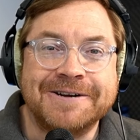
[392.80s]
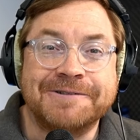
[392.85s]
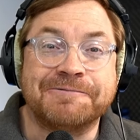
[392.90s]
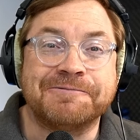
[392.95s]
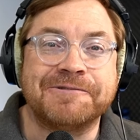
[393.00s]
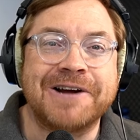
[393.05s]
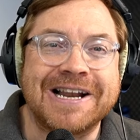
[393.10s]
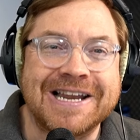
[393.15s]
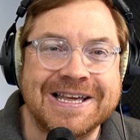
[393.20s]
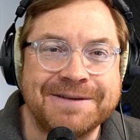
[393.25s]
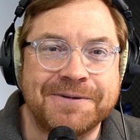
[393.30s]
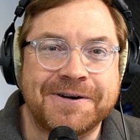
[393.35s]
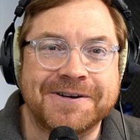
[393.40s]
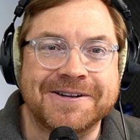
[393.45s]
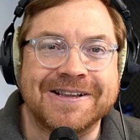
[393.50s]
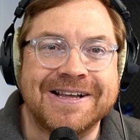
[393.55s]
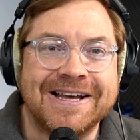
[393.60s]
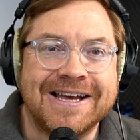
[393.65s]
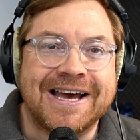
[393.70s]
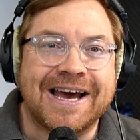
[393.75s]
rally
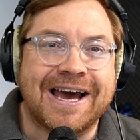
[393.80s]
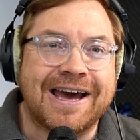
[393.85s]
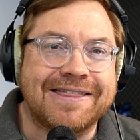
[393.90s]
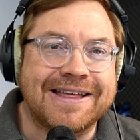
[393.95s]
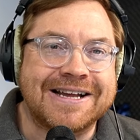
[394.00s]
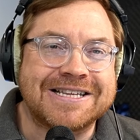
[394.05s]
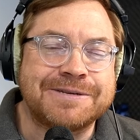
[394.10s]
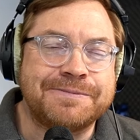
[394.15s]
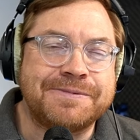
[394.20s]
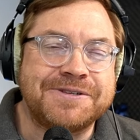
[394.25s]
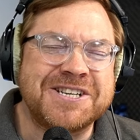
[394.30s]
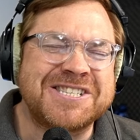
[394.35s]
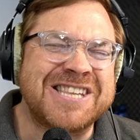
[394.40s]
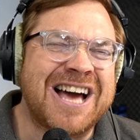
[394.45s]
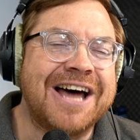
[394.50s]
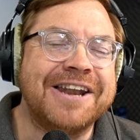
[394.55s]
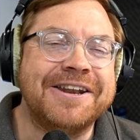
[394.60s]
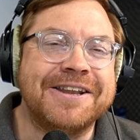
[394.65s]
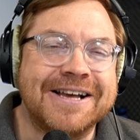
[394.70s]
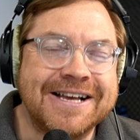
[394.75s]
model, that's just
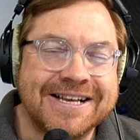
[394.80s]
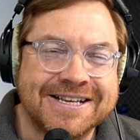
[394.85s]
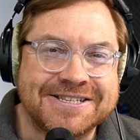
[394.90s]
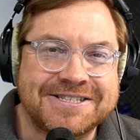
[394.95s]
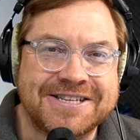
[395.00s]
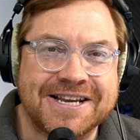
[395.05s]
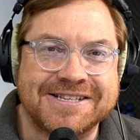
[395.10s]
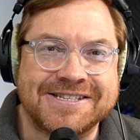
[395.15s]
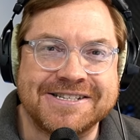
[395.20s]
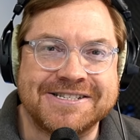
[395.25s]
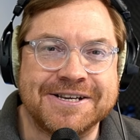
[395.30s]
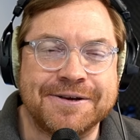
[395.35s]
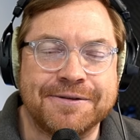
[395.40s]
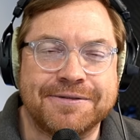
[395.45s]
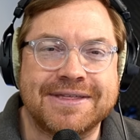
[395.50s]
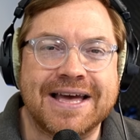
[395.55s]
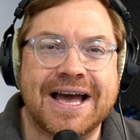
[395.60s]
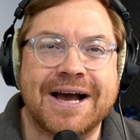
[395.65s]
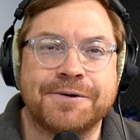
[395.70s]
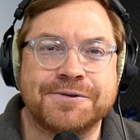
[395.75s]
under
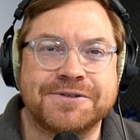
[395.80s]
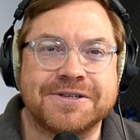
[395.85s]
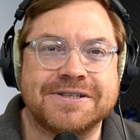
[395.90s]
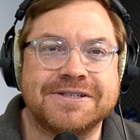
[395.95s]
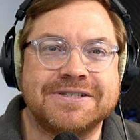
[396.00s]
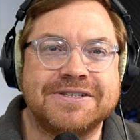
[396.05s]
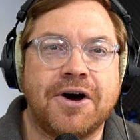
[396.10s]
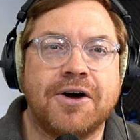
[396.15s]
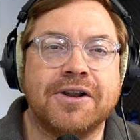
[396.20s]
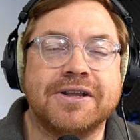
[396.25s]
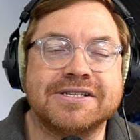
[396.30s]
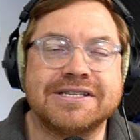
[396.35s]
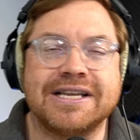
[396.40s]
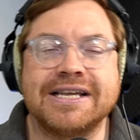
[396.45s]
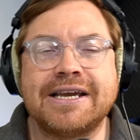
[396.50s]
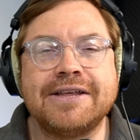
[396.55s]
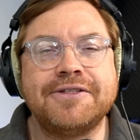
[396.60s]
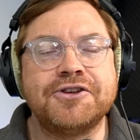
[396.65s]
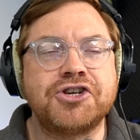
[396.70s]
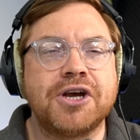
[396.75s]
$62,000.
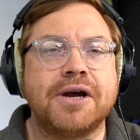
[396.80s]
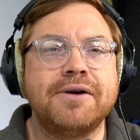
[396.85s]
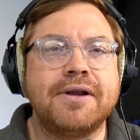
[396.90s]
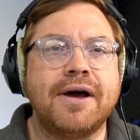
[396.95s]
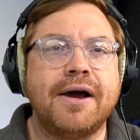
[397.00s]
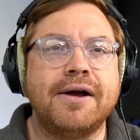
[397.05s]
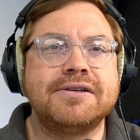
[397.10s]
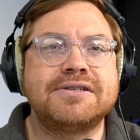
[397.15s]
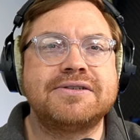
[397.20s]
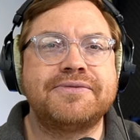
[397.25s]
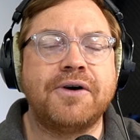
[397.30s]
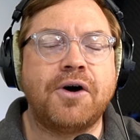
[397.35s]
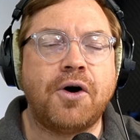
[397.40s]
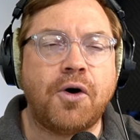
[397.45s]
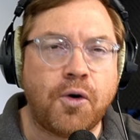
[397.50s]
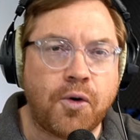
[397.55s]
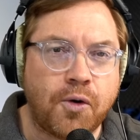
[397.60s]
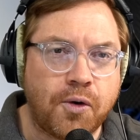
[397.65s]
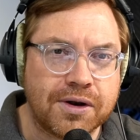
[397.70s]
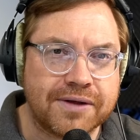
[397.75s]
Link in the show notes for
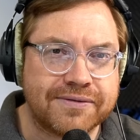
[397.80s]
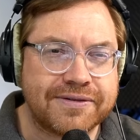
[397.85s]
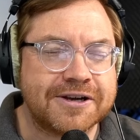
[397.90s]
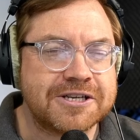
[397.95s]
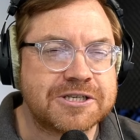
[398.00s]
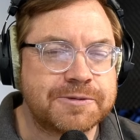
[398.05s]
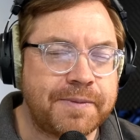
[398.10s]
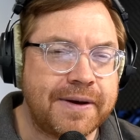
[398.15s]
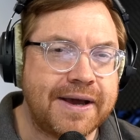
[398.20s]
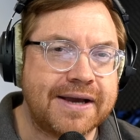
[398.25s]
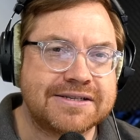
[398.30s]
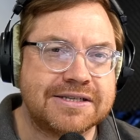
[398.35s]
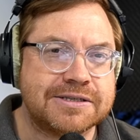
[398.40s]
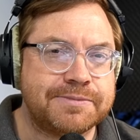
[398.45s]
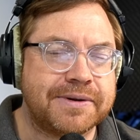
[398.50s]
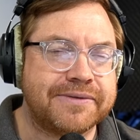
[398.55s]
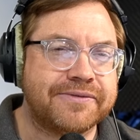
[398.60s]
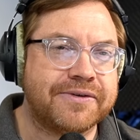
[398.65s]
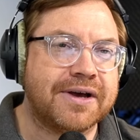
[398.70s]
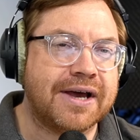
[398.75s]
all of those specs. There's
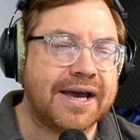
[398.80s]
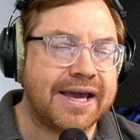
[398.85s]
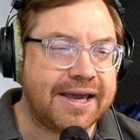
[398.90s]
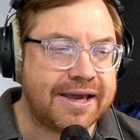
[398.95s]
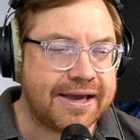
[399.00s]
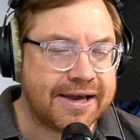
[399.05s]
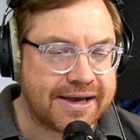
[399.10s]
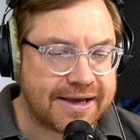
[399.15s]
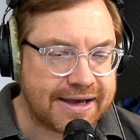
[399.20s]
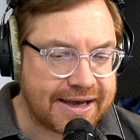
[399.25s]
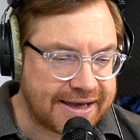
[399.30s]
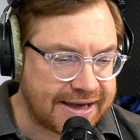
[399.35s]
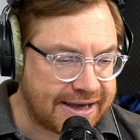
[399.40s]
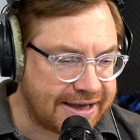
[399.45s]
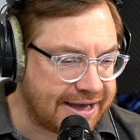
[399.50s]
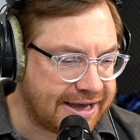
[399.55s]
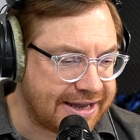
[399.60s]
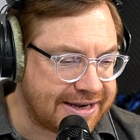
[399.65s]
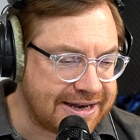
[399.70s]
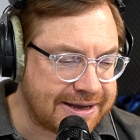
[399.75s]
a bit of
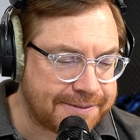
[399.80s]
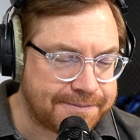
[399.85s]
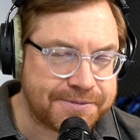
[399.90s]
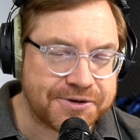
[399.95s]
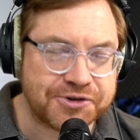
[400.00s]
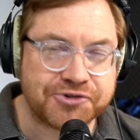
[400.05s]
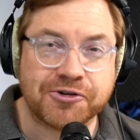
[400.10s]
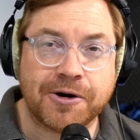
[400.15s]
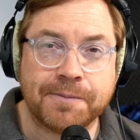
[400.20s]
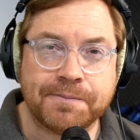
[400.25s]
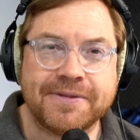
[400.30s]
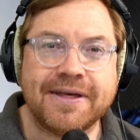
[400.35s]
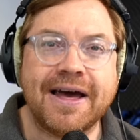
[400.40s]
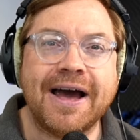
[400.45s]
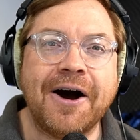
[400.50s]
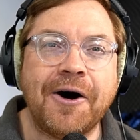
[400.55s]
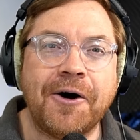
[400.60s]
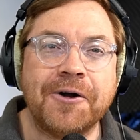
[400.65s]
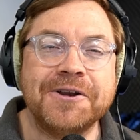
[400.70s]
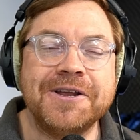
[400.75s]
a number drop
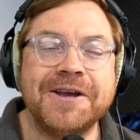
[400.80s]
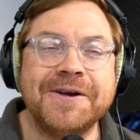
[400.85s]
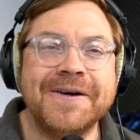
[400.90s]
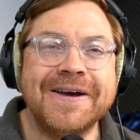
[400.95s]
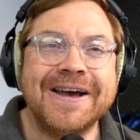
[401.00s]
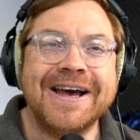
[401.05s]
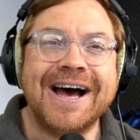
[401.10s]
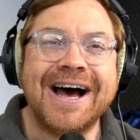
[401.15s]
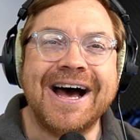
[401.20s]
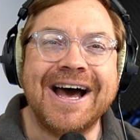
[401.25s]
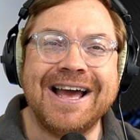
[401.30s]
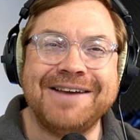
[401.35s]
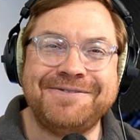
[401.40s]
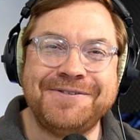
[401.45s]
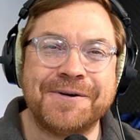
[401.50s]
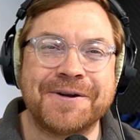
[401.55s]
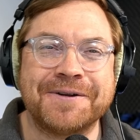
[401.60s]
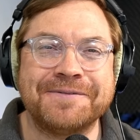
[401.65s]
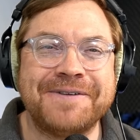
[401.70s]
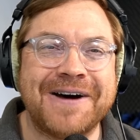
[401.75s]
there on you if
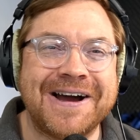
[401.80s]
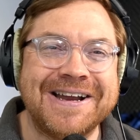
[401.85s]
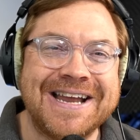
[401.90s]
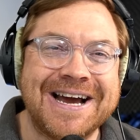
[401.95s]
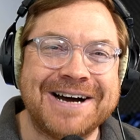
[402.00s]
you want to find